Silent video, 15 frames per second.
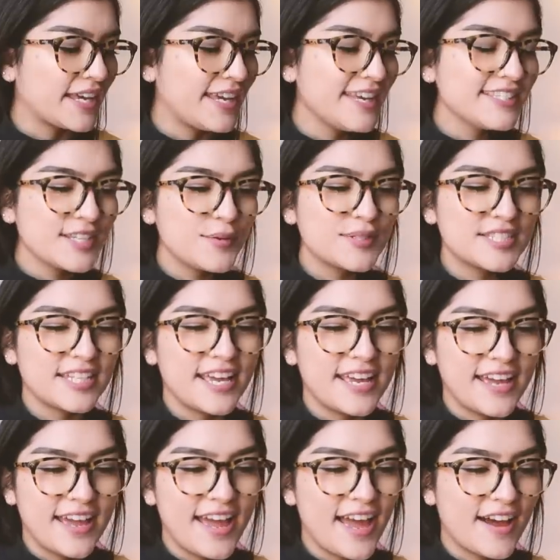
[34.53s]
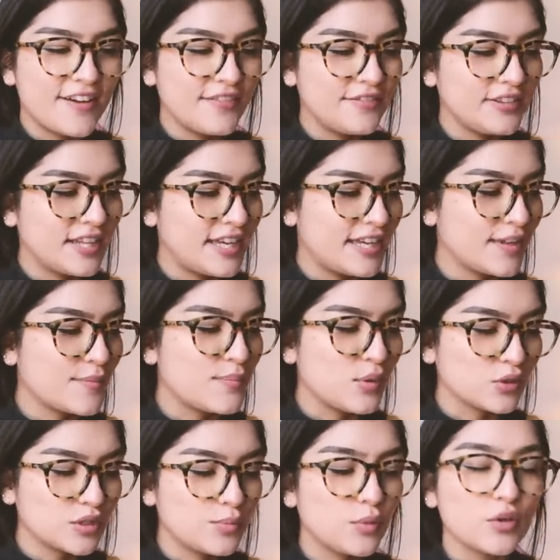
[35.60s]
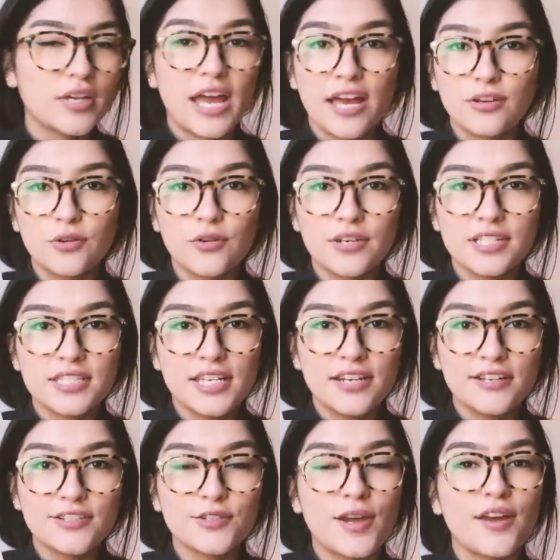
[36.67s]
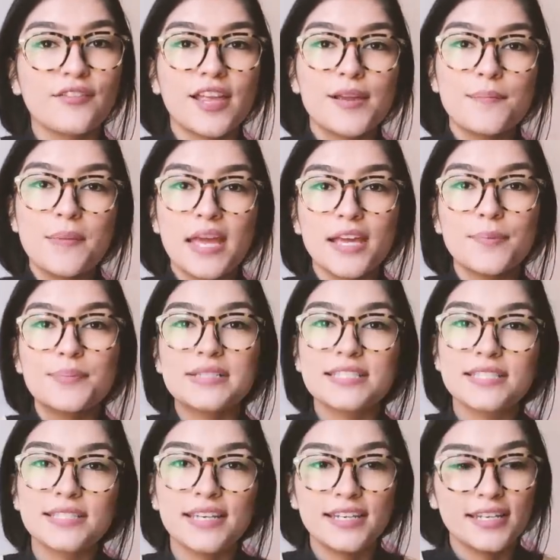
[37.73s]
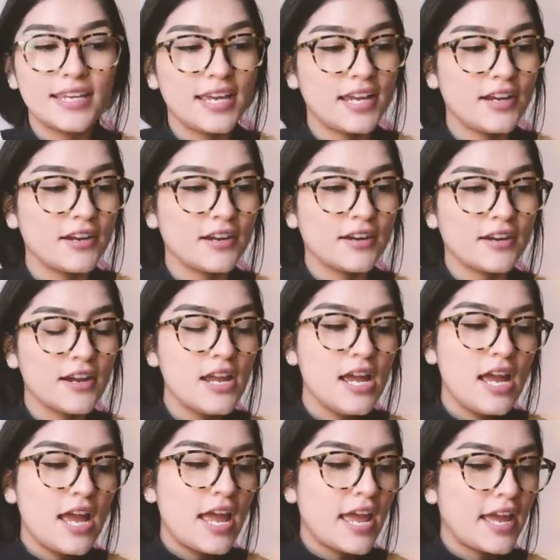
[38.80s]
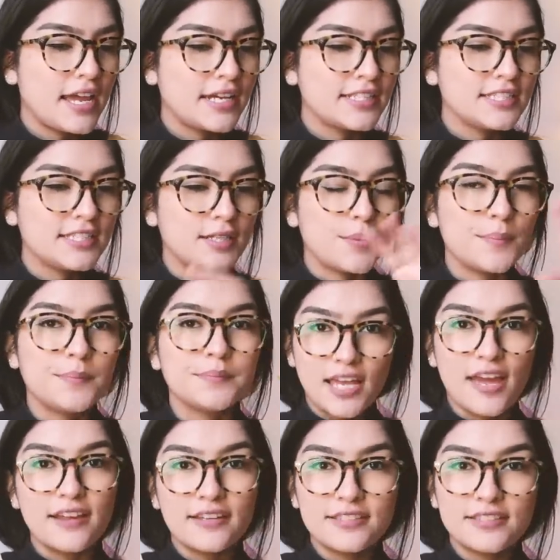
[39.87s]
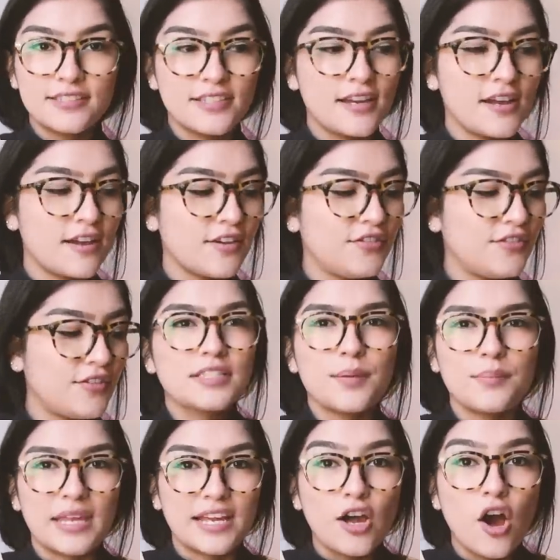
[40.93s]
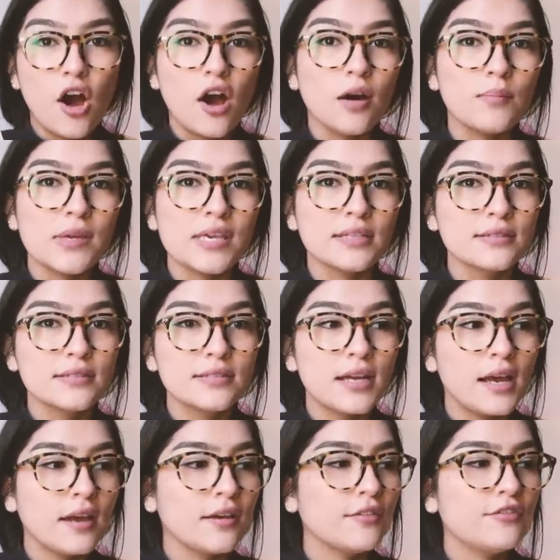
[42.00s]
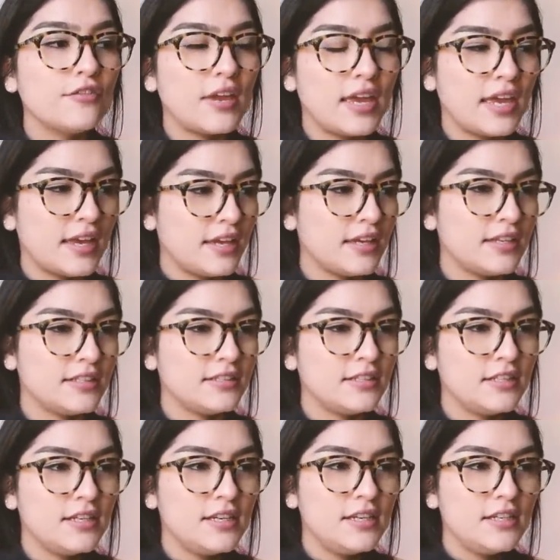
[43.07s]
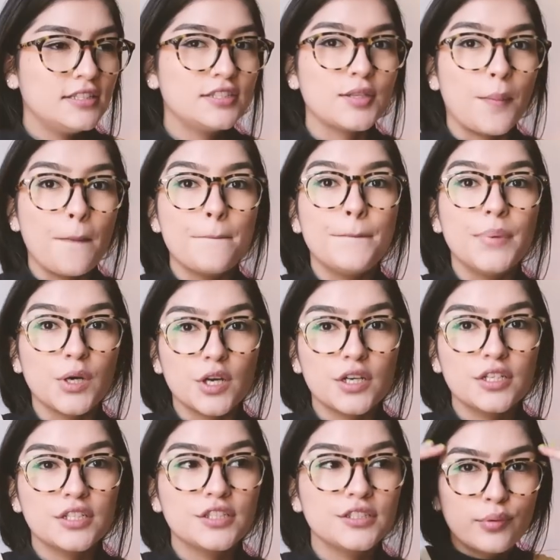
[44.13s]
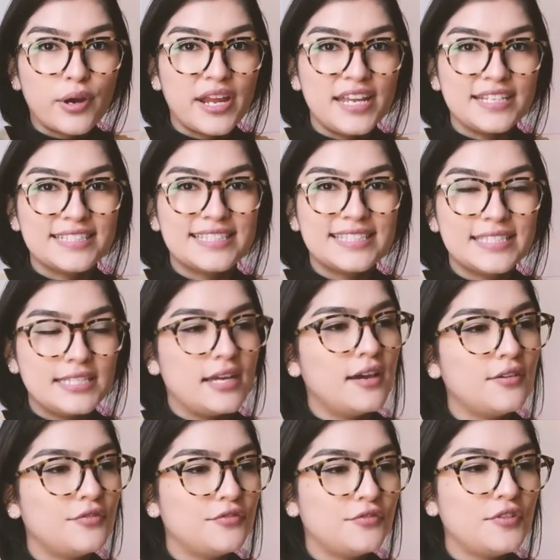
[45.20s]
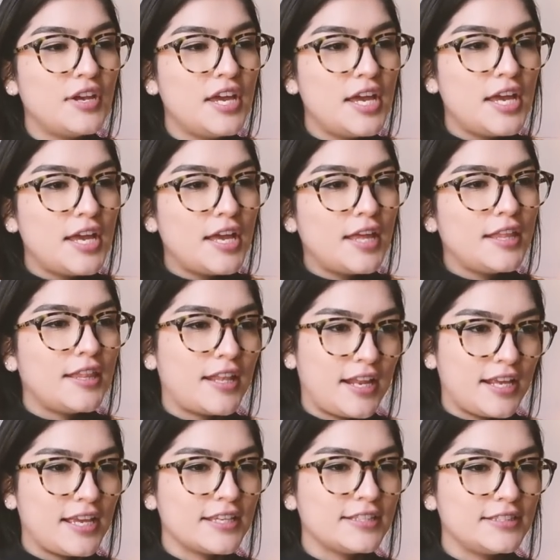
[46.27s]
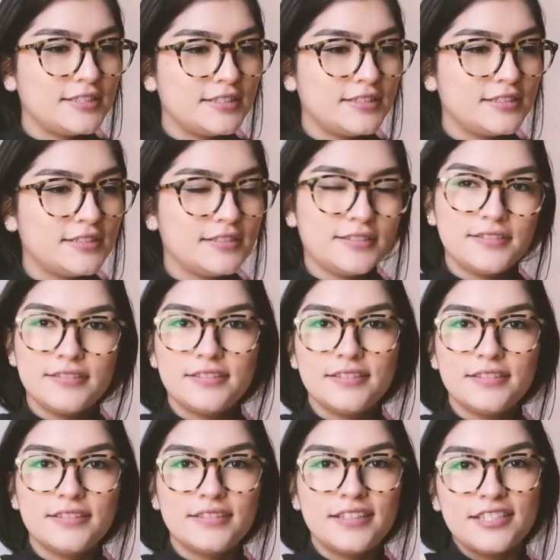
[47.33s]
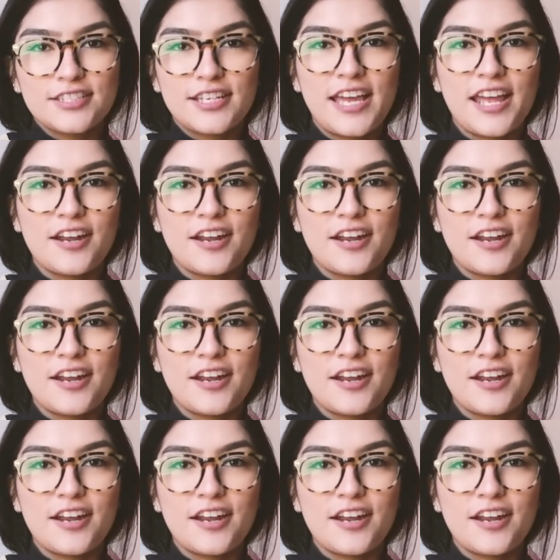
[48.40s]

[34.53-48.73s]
I guess I would say I have like multiple categories here. So I have like makeup and skincare and some tech stuff, some like hobby stuff, and some book brain stuff that I guess is a